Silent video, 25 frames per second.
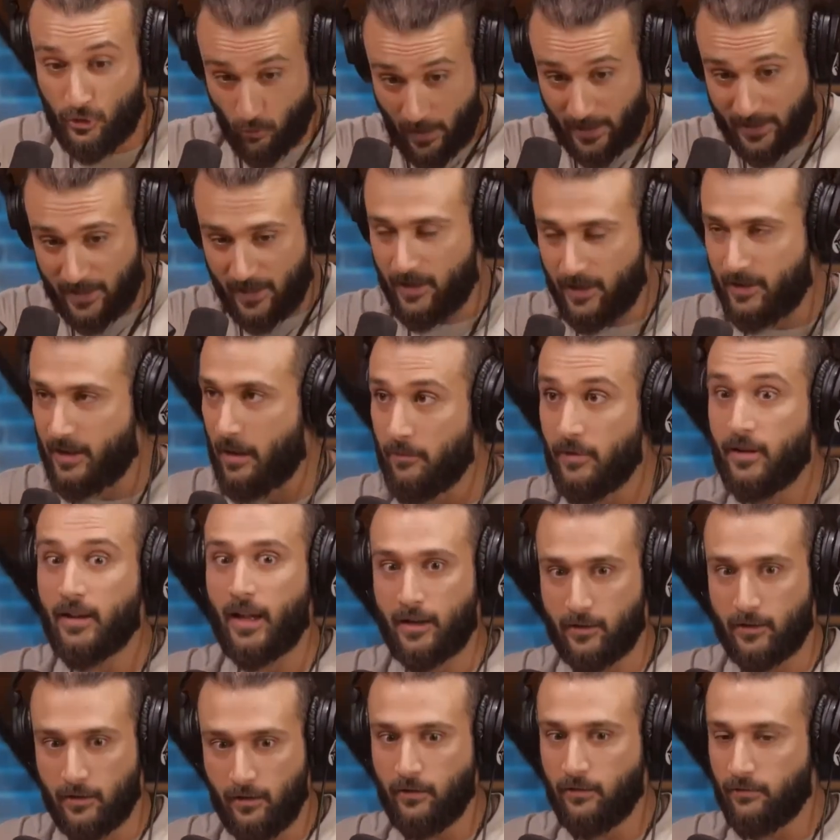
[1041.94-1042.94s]
directed at them,
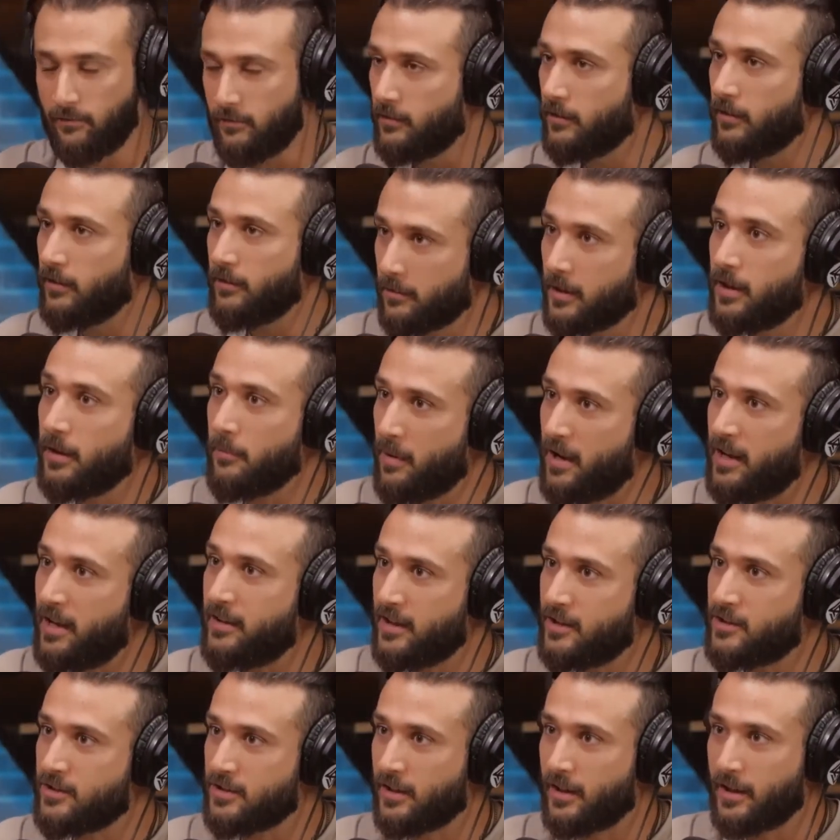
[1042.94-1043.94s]
like they're going to
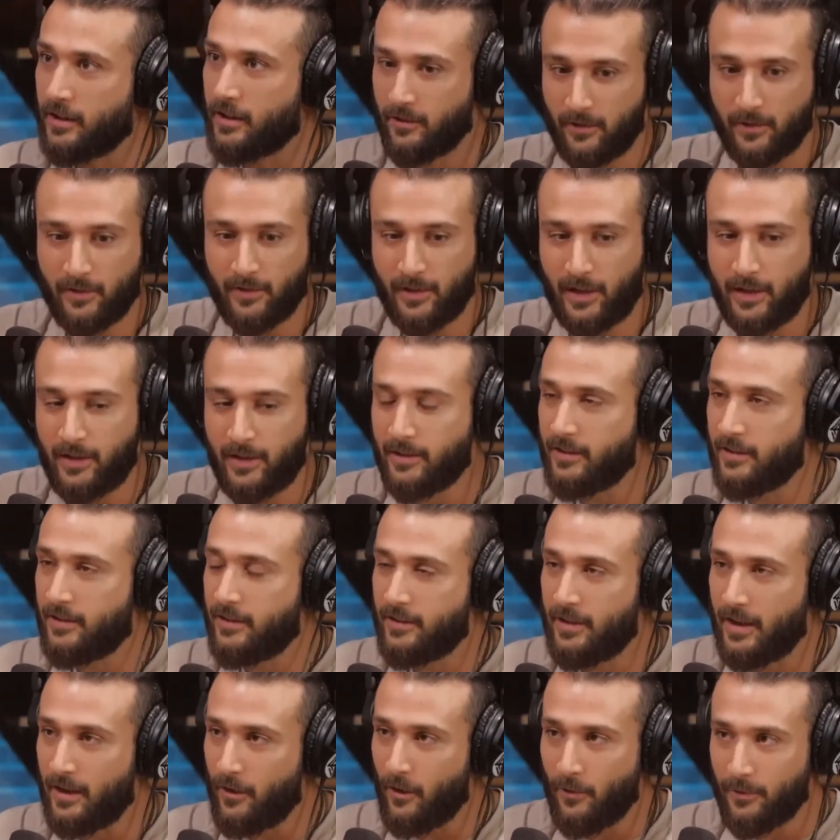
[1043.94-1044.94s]
pay attention. Like
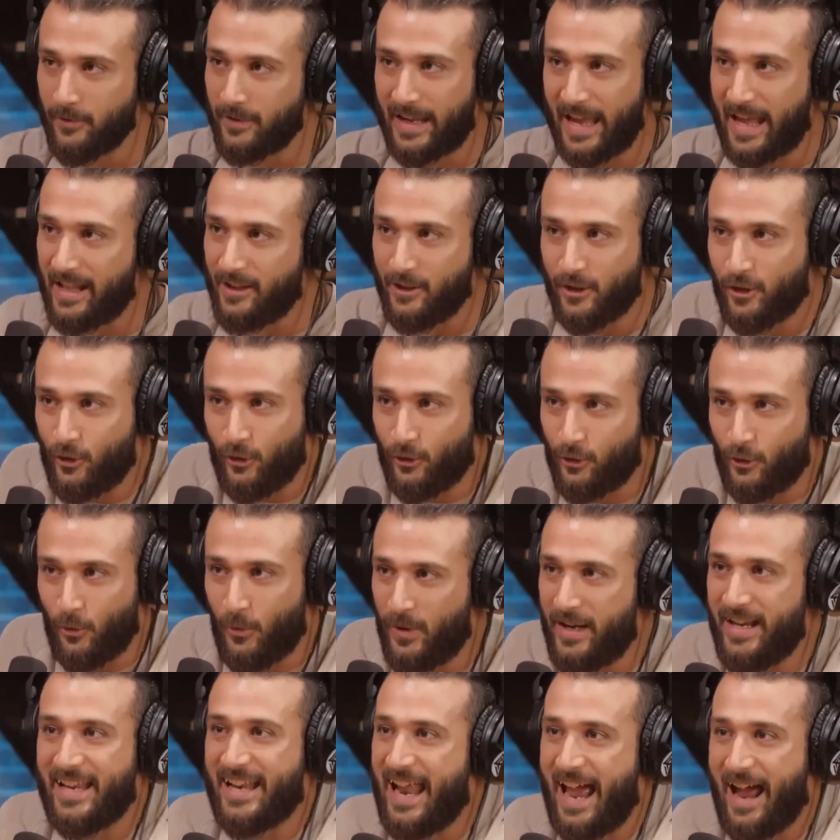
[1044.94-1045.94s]
they don't get
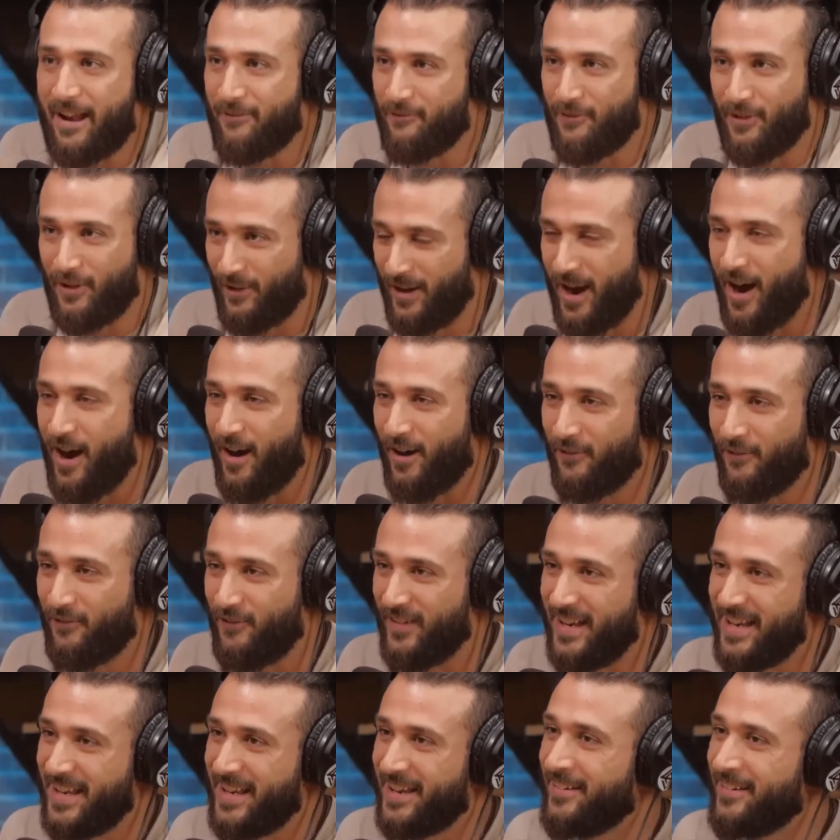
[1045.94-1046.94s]
tweeted at very
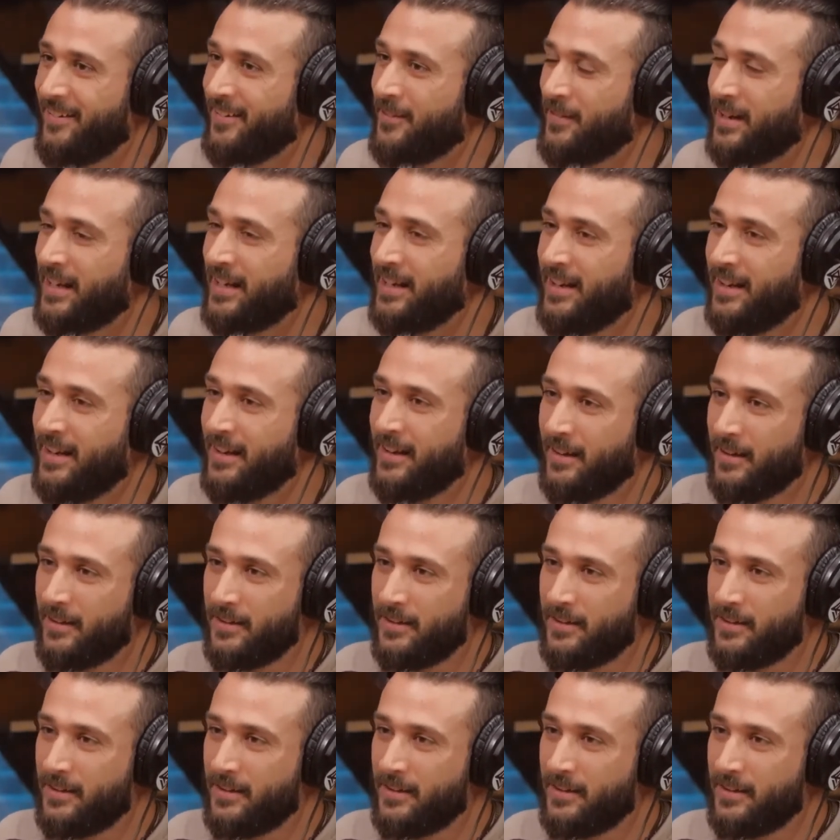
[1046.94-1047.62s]
often, you know what I mean?